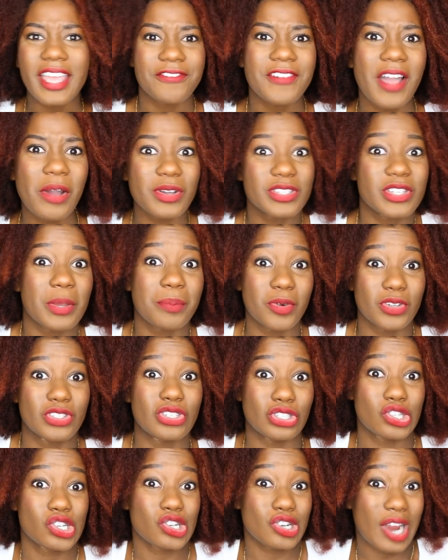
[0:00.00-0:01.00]
if I was supposed
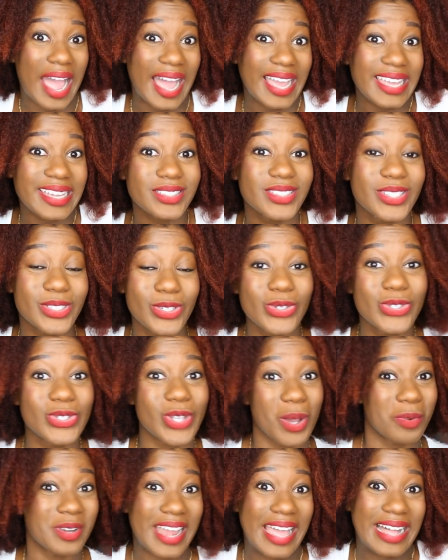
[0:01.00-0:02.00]
to try to do someone